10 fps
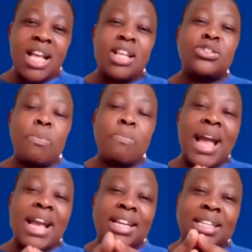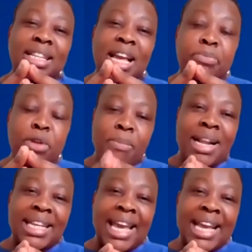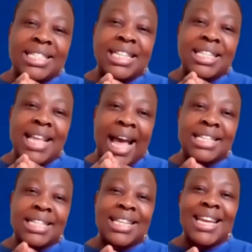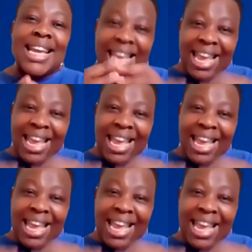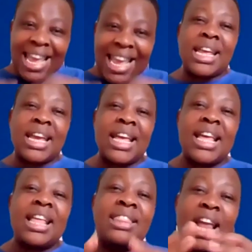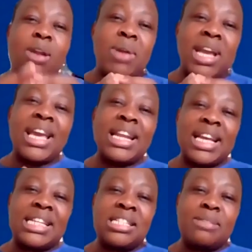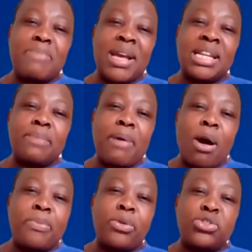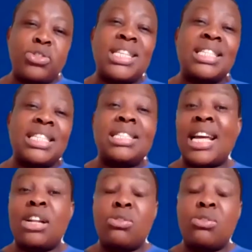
So by promulgating that here in Ekurhuleni, then we can get independent power producers and start